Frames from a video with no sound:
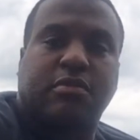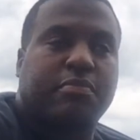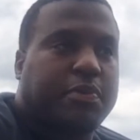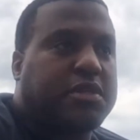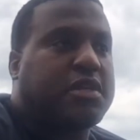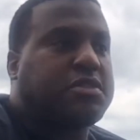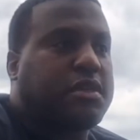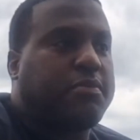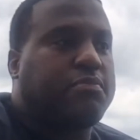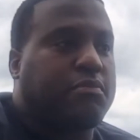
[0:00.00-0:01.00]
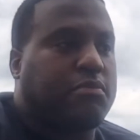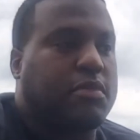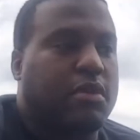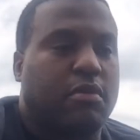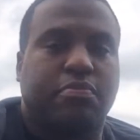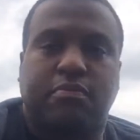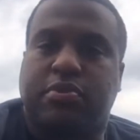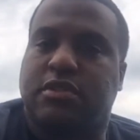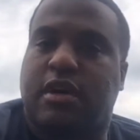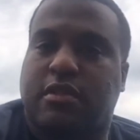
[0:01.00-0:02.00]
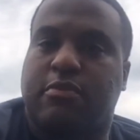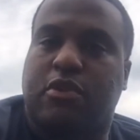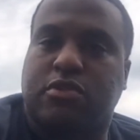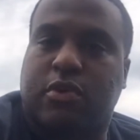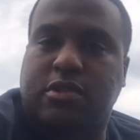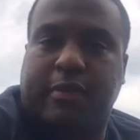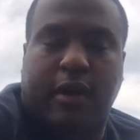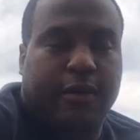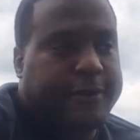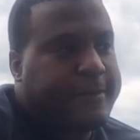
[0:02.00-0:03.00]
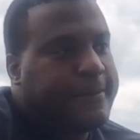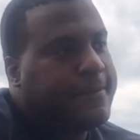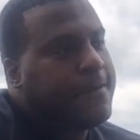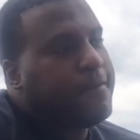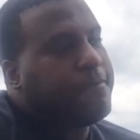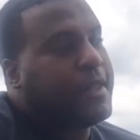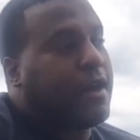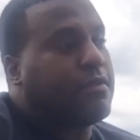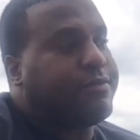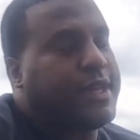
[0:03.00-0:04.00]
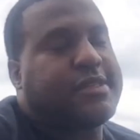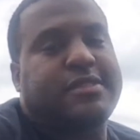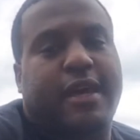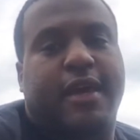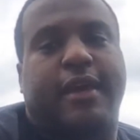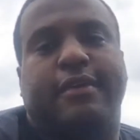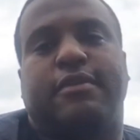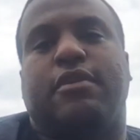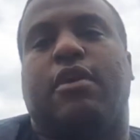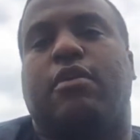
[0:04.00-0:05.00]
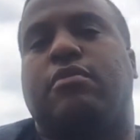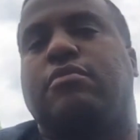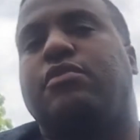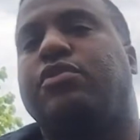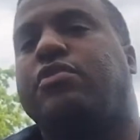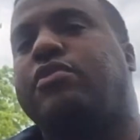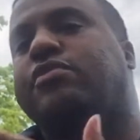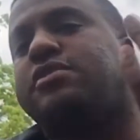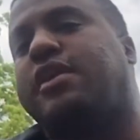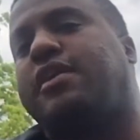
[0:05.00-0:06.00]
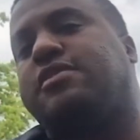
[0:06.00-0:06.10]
and potentially, puts out the most horsepower. Now, let's say, you say to